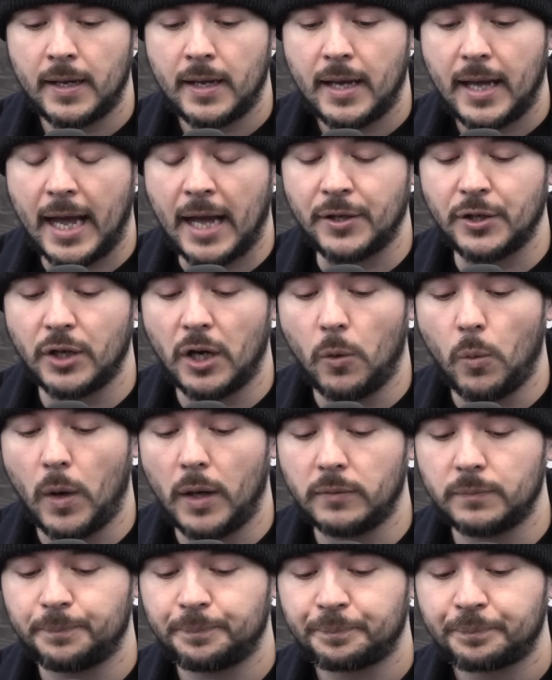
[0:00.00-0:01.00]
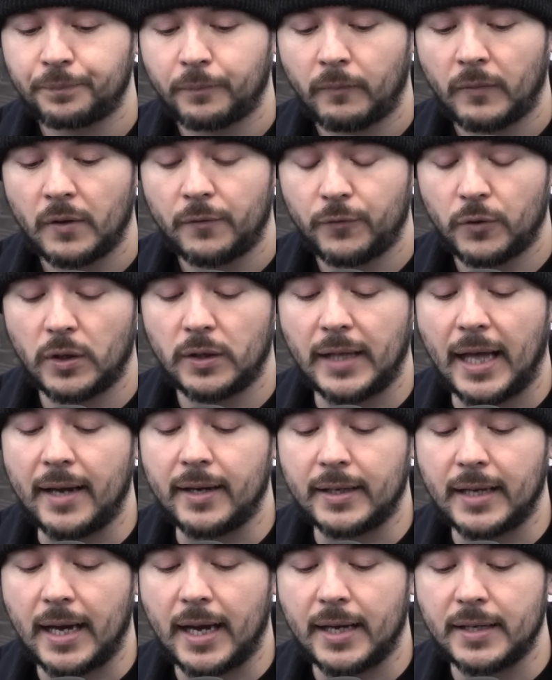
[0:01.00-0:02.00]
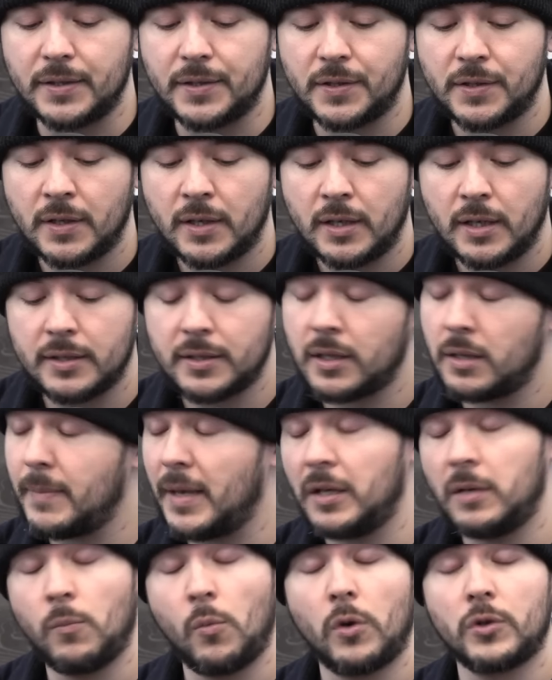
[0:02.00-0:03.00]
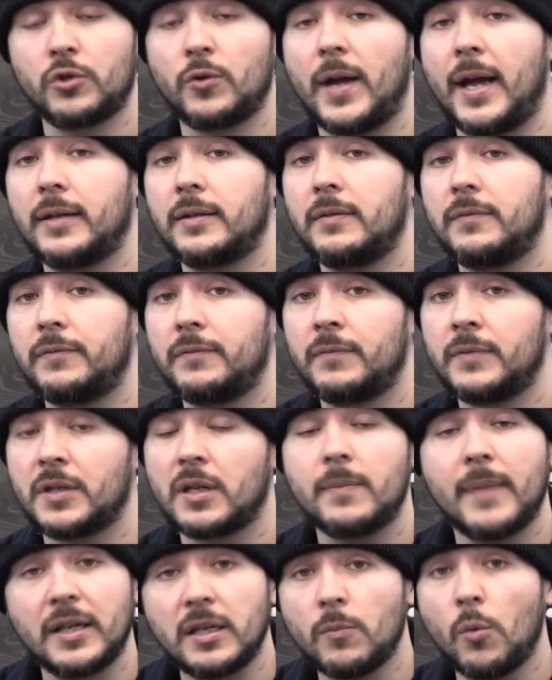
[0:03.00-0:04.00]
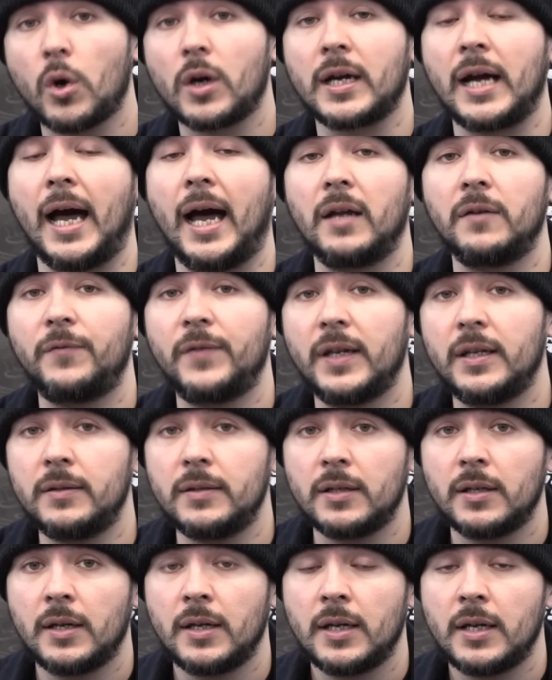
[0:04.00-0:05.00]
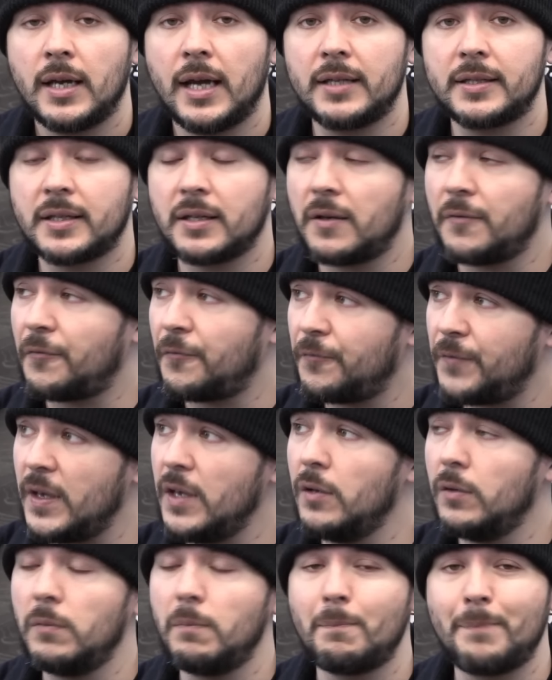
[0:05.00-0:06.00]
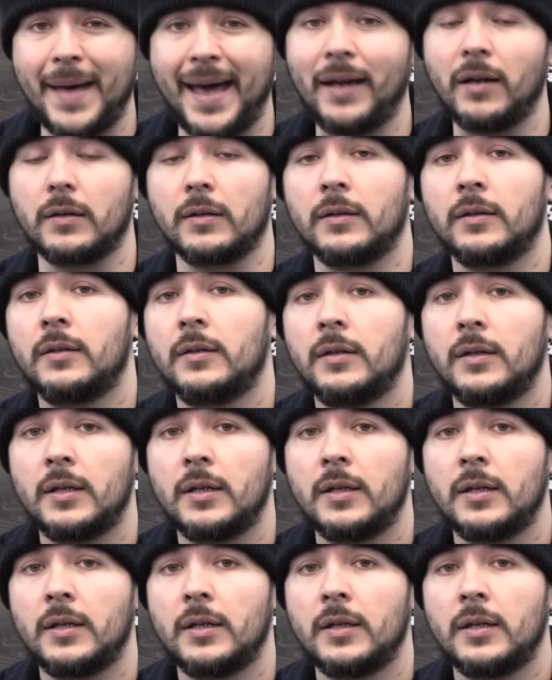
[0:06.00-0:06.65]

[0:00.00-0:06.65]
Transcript: And you know what? For a lot of guys, it's going to make you more attractive. It's going to make you more confident. It's going to feel better.